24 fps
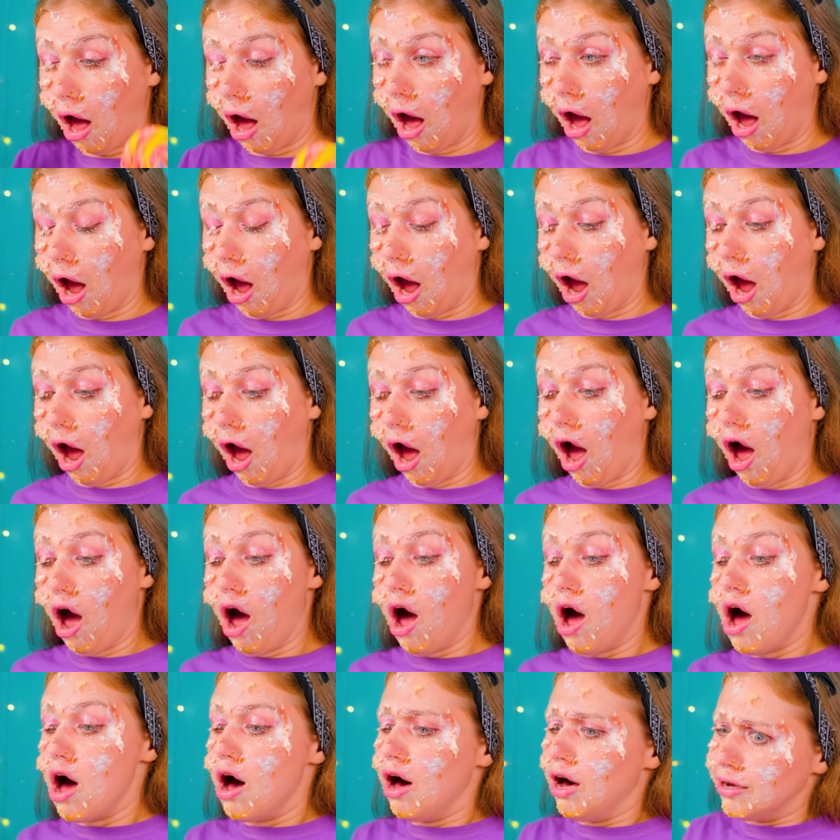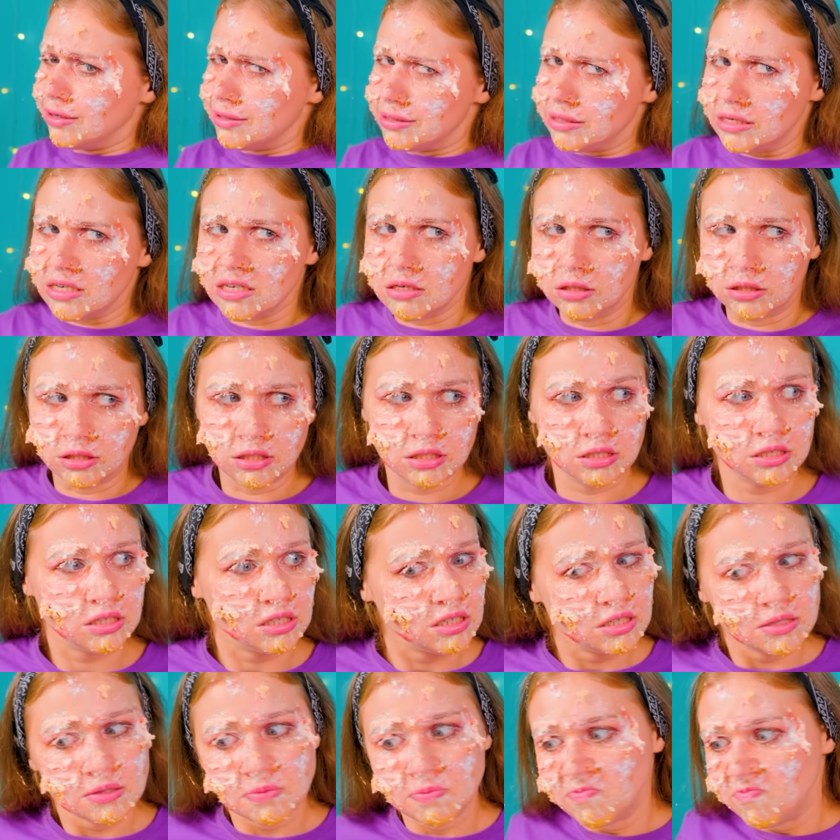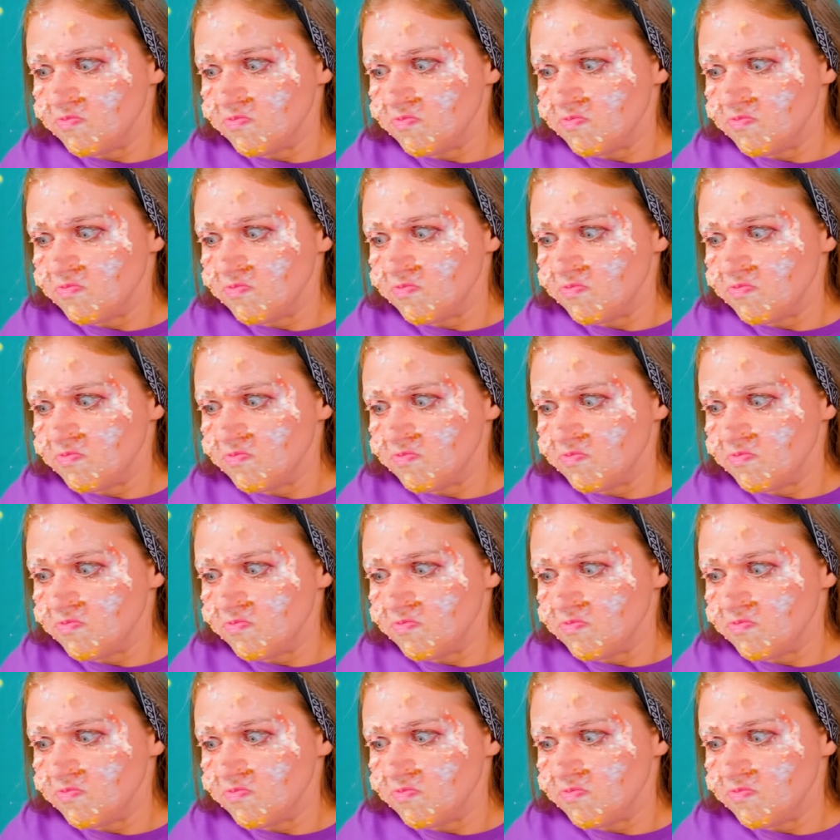That's it. You're gonna get